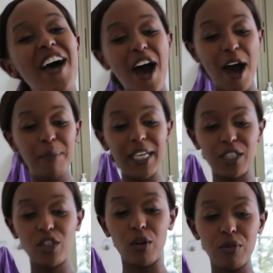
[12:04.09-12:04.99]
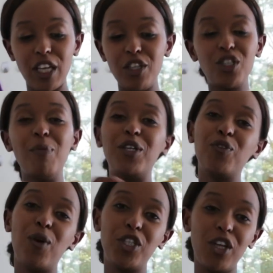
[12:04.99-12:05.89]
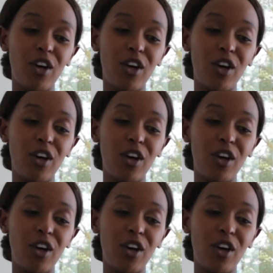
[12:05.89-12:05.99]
But yes, no, thank you so much for watching.